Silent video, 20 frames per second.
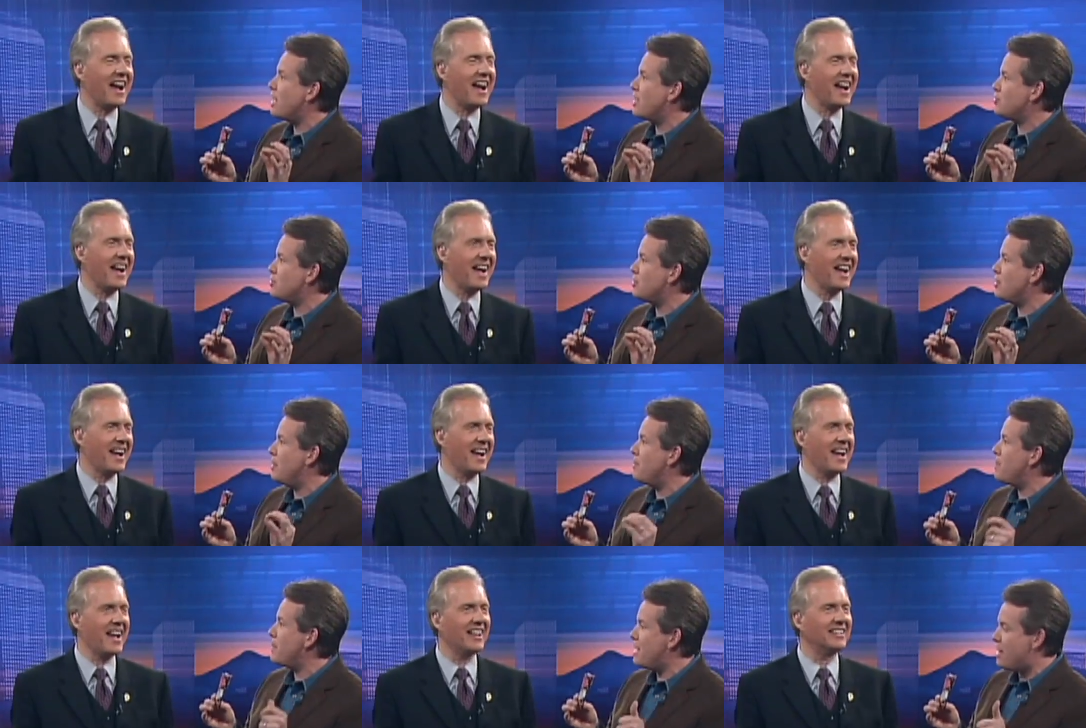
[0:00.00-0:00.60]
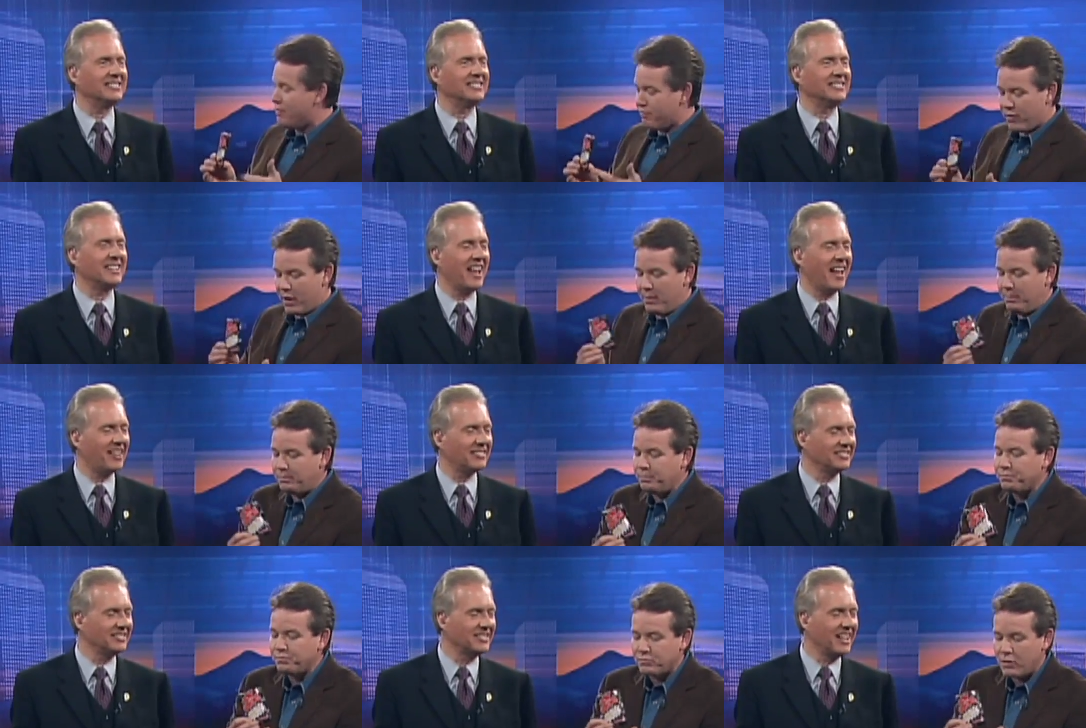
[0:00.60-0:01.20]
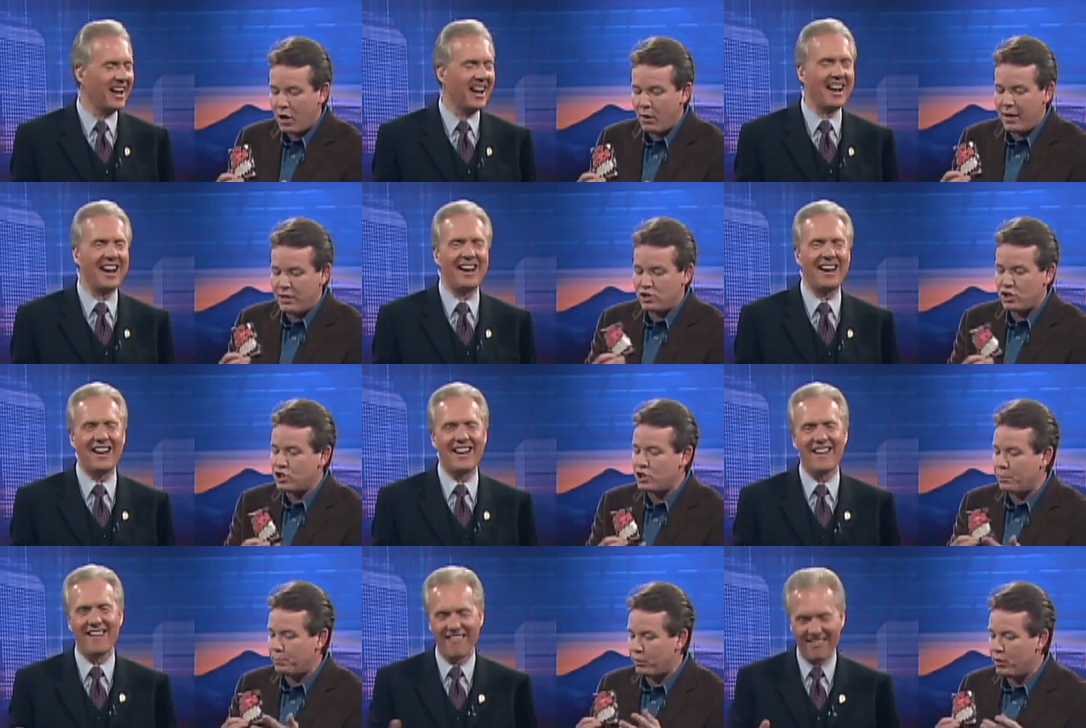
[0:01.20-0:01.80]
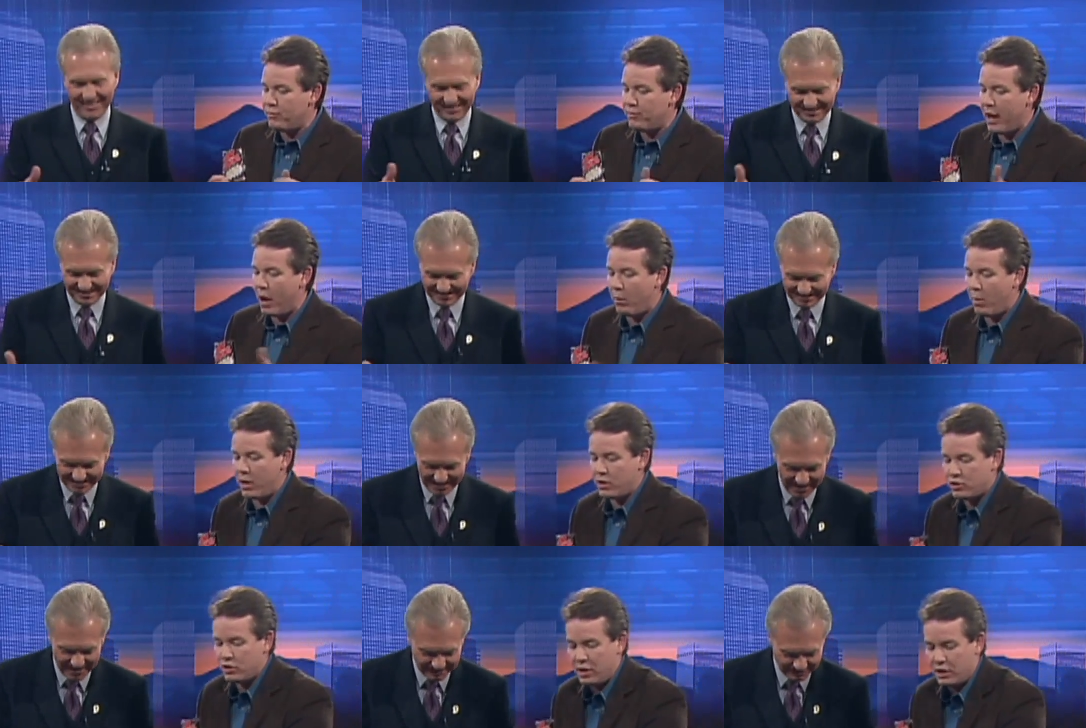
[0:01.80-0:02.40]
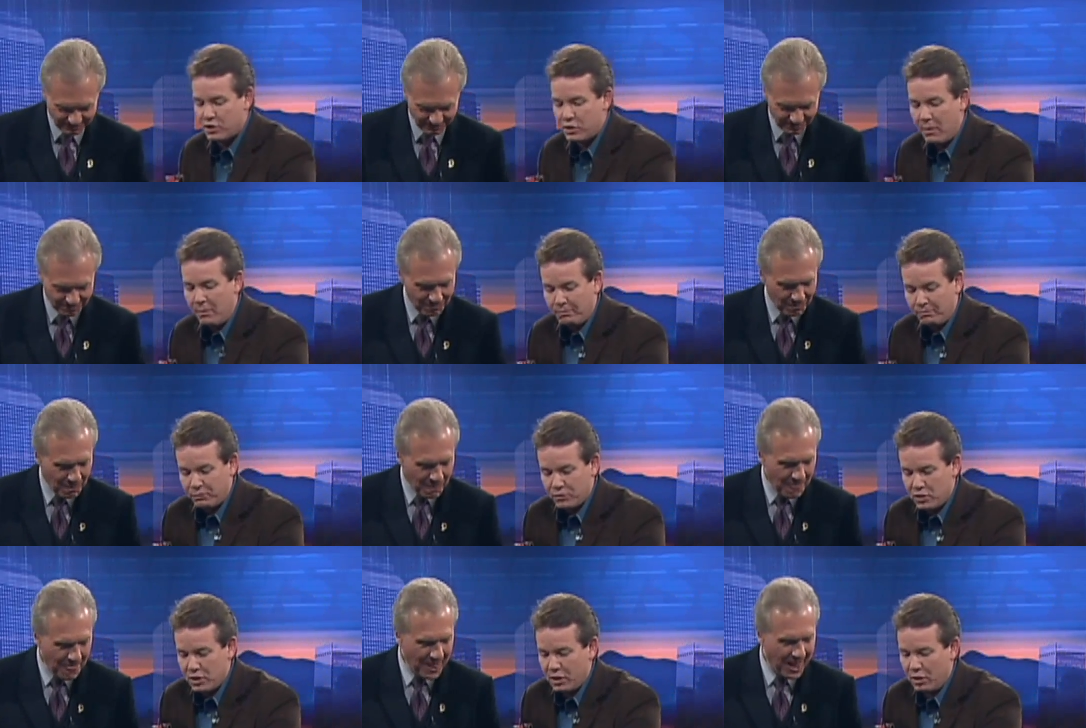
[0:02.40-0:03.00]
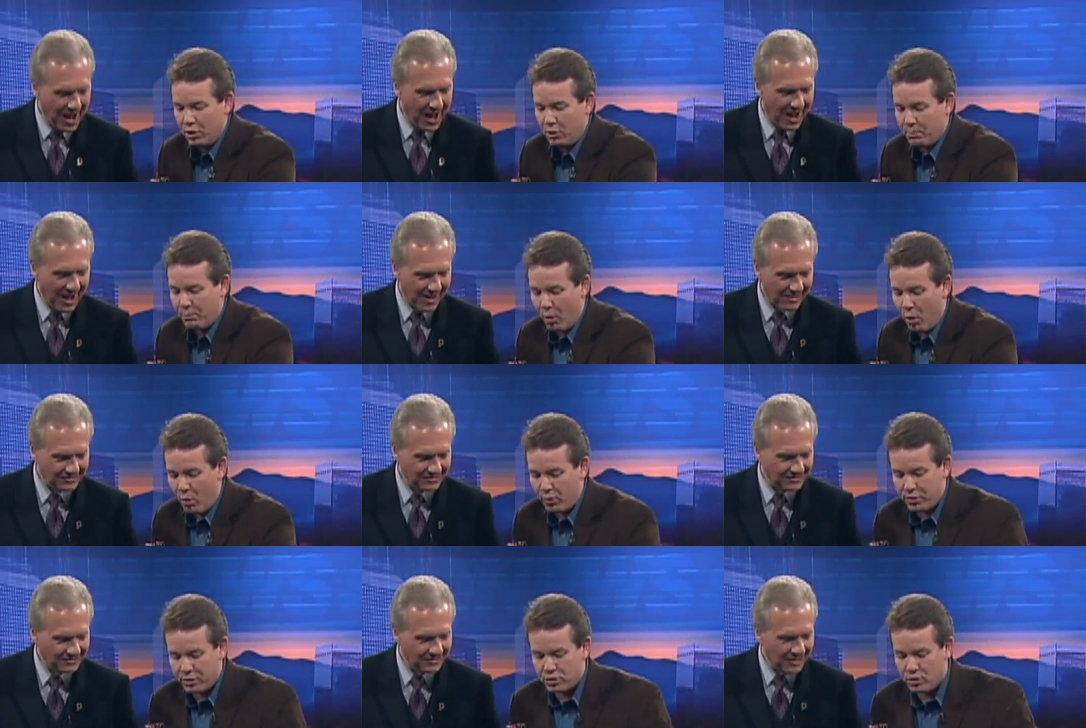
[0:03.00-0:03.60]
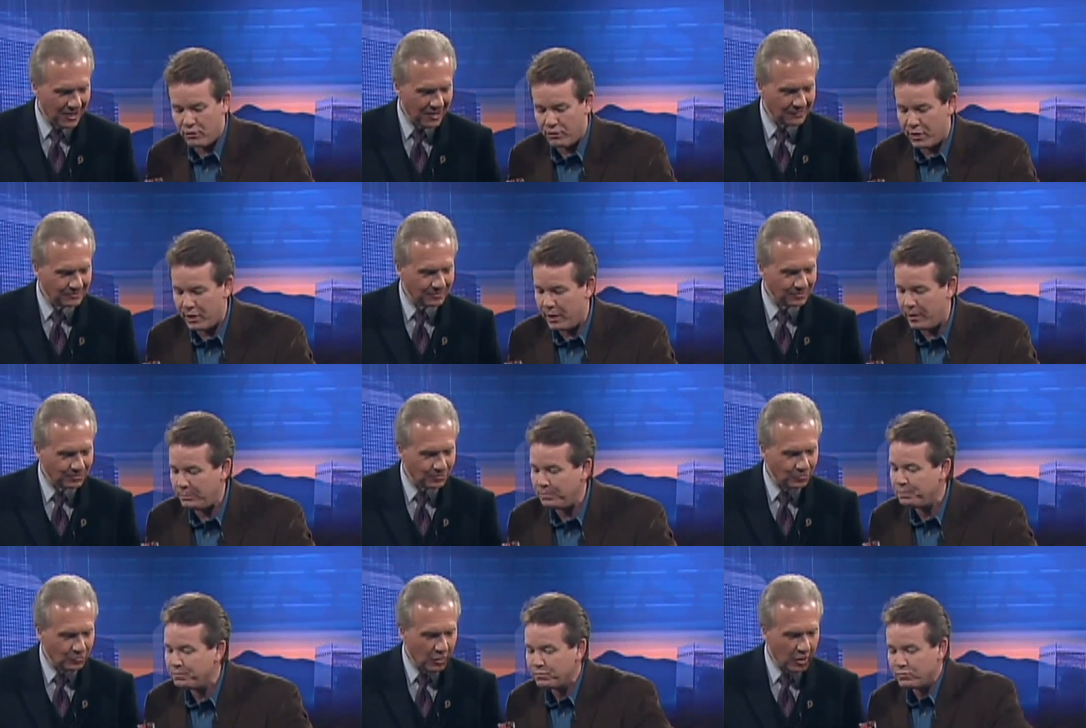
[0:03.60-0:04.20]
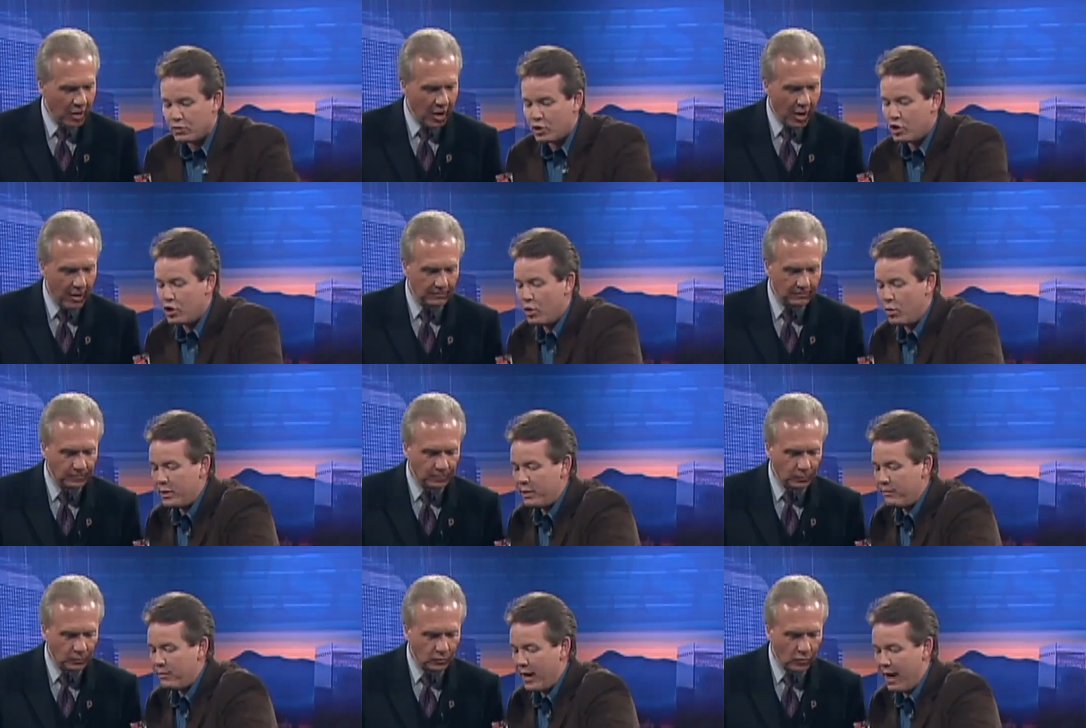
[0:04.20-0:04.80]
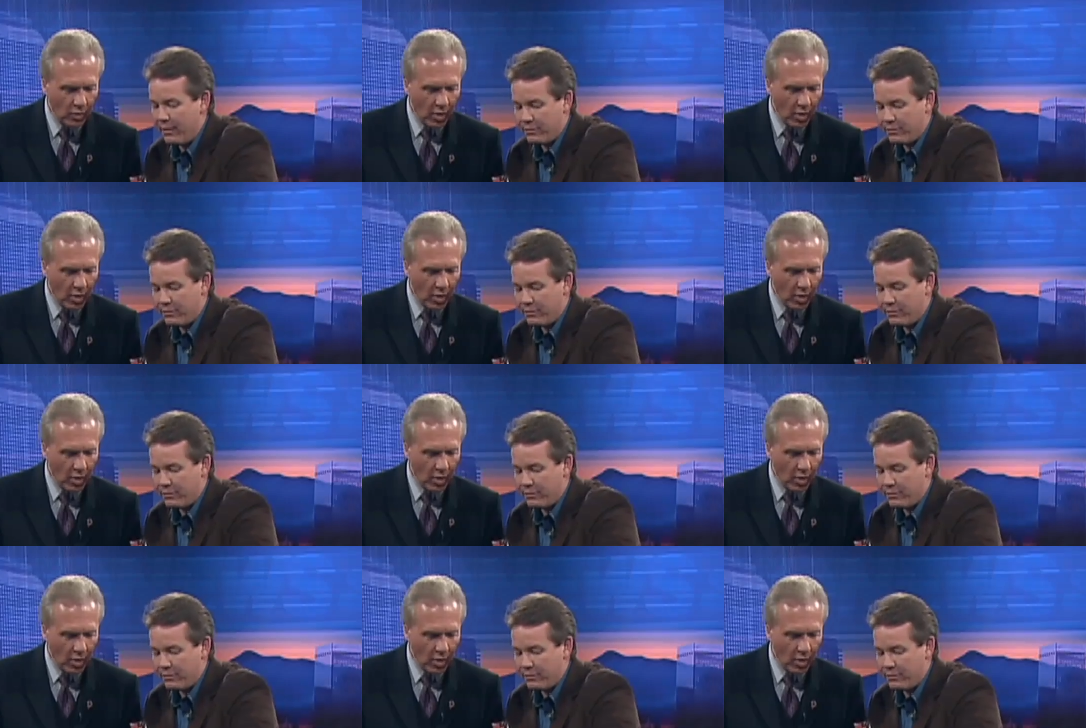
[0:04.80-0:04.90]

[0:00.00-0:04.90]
Speaker 1: That's what that, yeah, fun. All right, just to prove that, watch this. See a little bowl that's over here? Yeah. You don't even